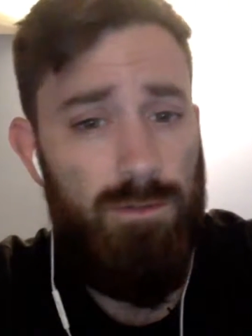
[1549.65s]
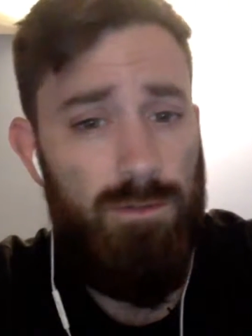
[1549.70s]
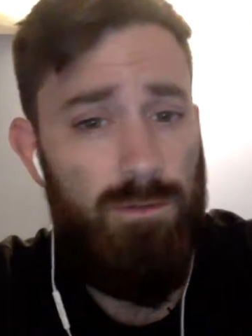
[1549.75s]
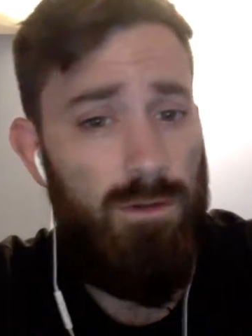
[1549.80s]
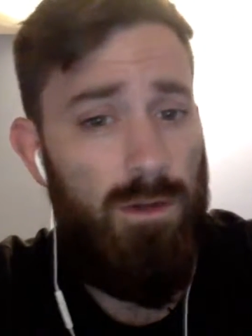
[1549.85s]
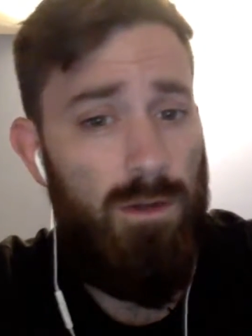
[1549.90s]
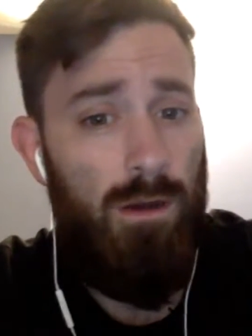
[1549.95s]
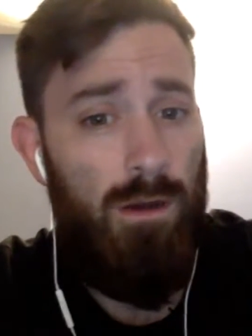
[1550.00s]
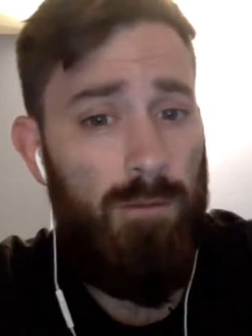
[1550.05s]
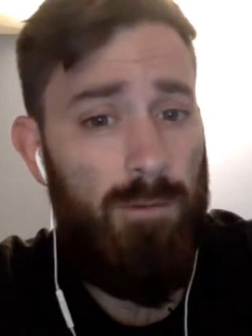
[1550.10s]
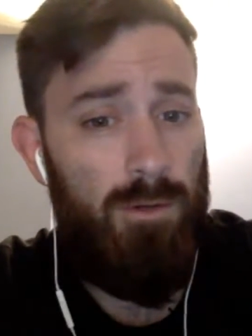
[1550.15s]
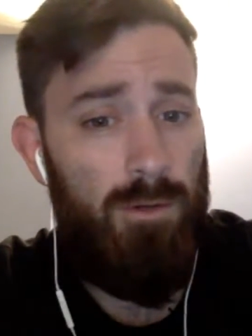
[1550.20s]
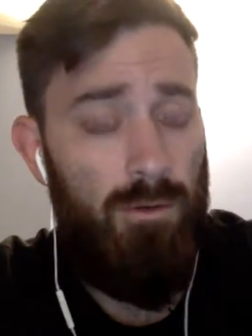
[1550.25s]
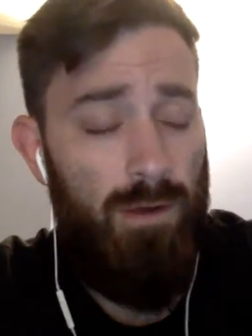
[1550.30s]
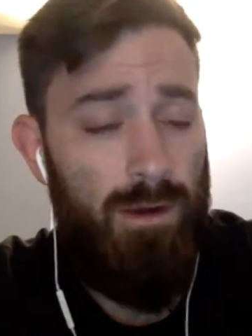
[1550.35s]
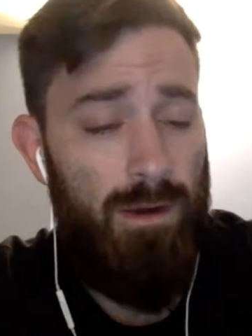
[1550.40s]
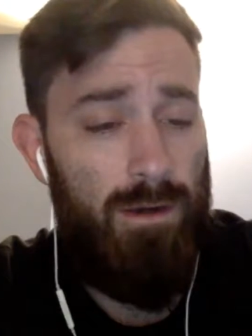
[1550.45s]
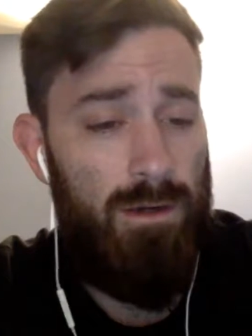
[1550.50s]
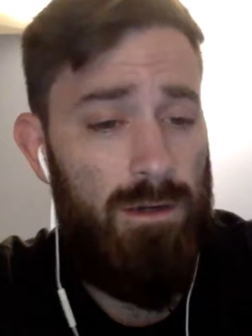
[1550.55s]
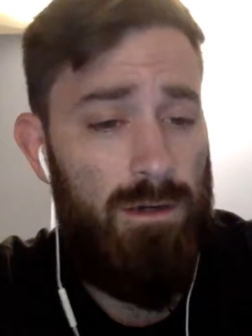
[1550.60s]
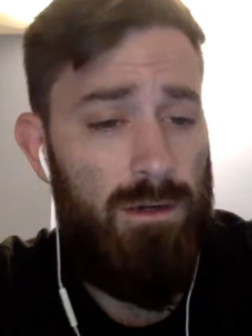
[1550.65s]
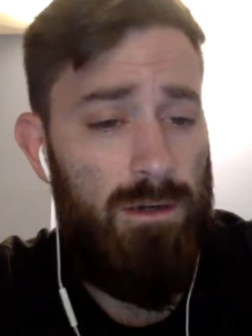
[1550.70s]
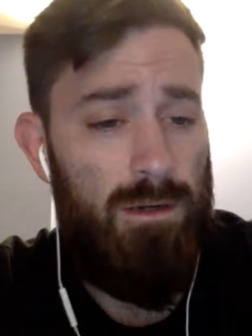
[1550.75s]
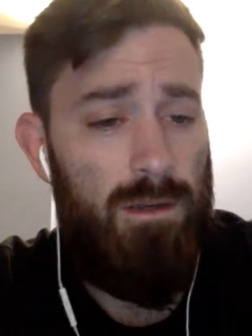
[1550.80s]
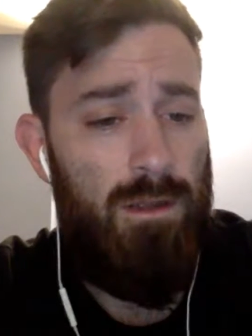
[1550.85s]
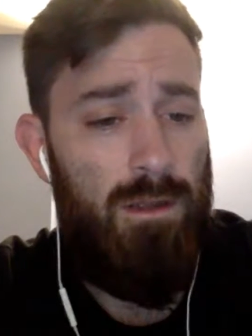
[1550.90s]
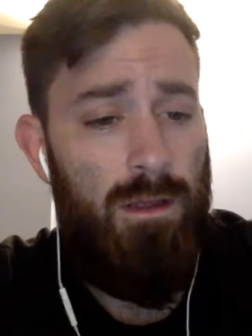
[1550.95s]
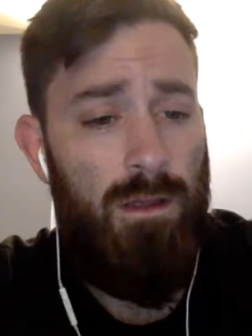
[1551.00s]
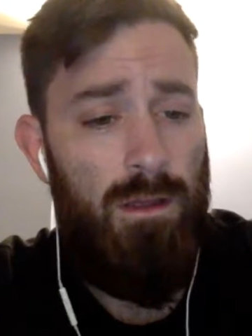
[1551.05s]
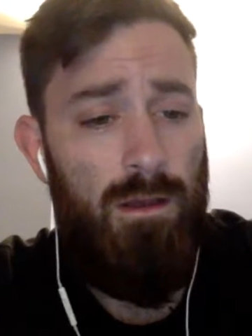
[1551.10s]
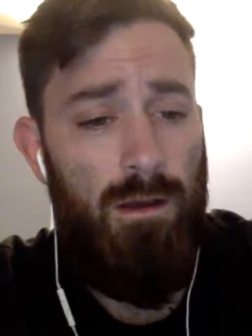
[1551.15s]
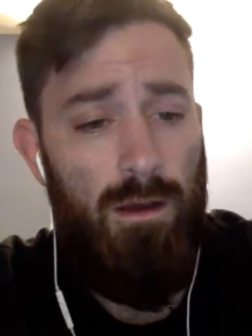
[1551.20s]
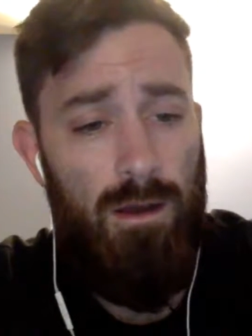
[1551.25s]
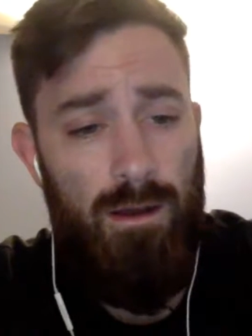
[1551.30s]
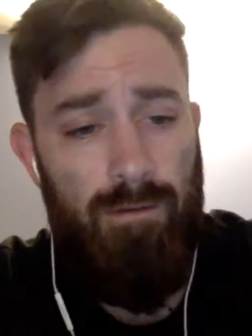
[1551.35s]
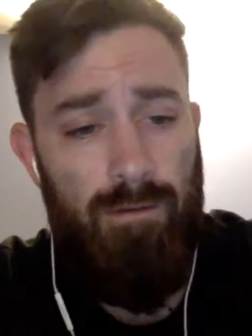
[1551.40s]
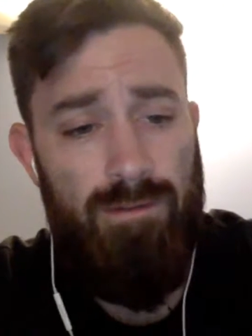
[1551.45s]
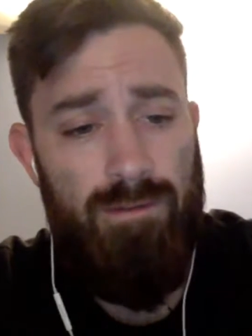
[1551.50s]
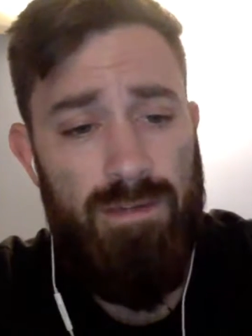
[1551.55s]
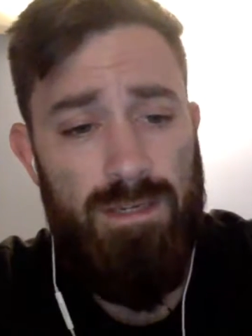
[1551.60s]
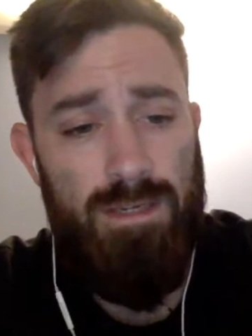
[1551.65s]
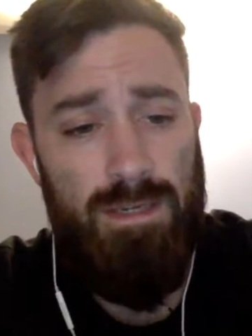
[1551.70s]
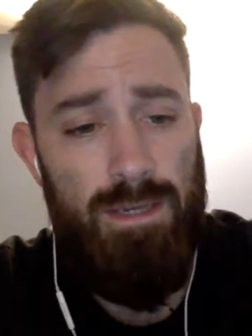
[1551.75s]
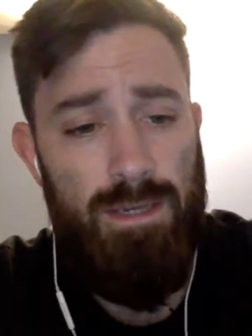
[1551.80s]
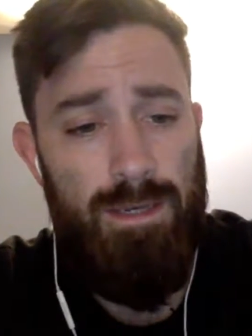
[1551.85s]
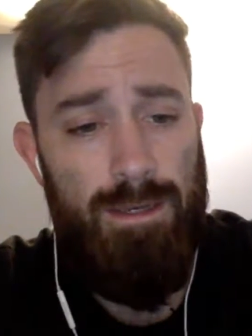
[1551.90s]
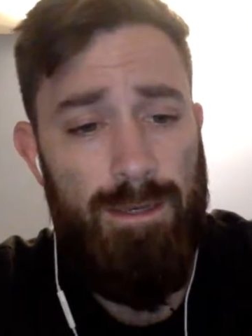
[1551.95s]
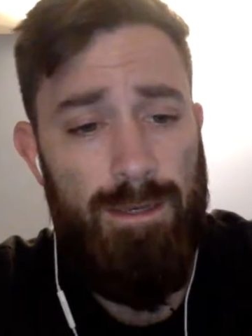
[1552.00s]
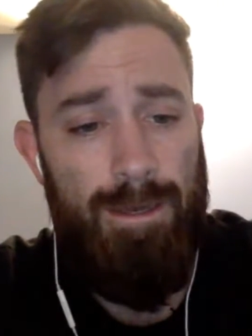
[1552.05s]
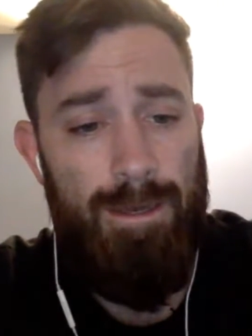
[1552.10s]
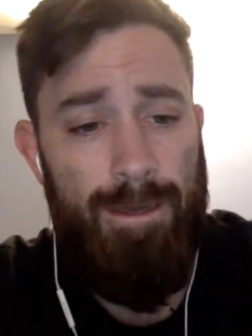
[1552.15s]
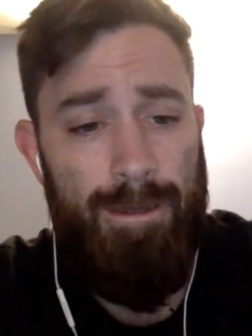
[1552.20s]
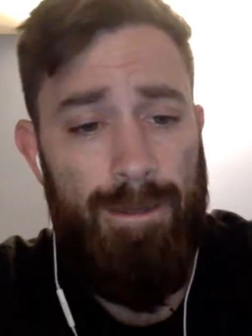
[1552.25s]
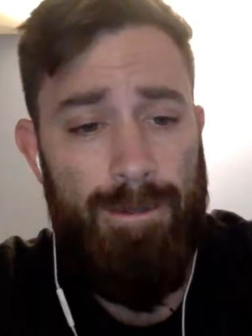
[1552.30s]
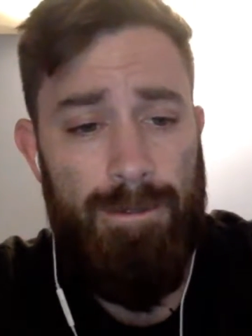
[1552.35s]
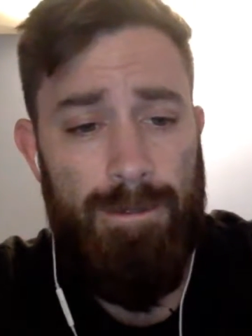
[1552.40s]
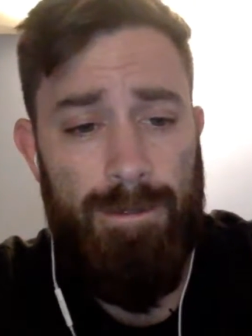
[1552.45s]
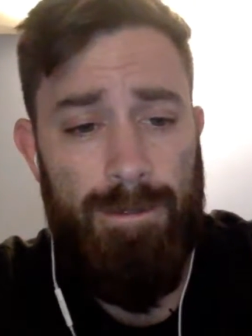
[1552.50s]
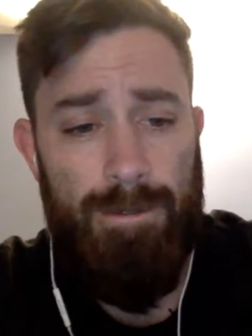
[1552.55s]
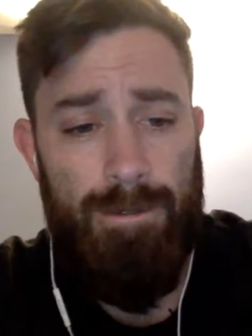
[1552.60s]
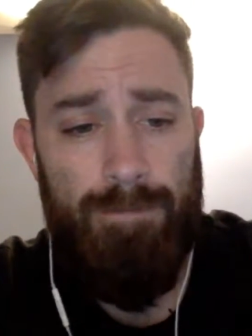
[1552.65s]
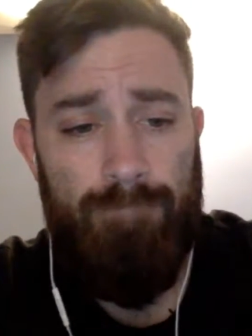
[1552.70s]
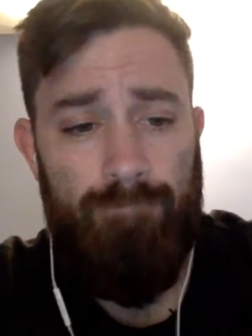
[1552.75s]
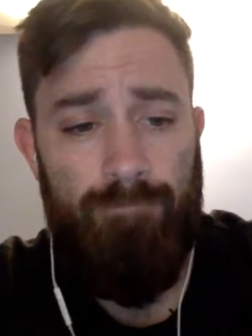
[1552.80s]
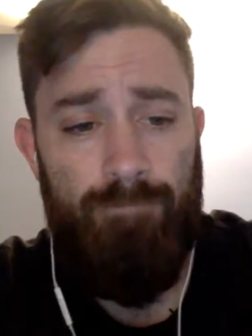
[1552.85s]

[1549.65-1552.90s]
Conor McGregor, obviously, and